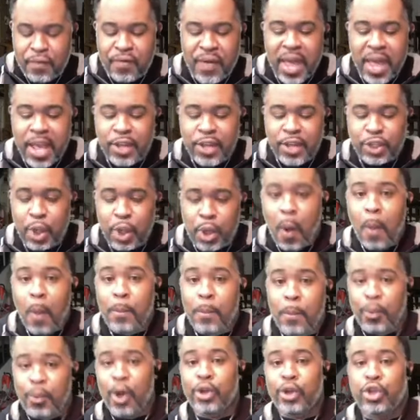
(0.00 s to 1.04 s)
faith
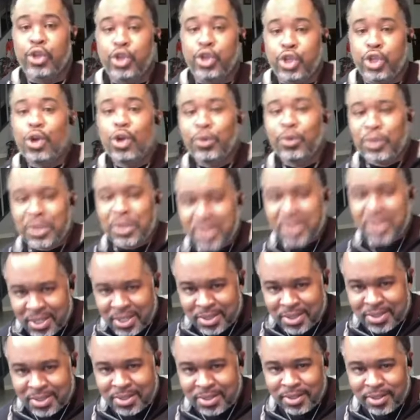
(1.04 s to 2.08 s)

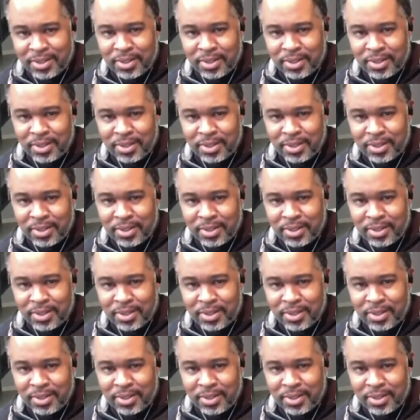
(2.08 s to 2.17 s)
produces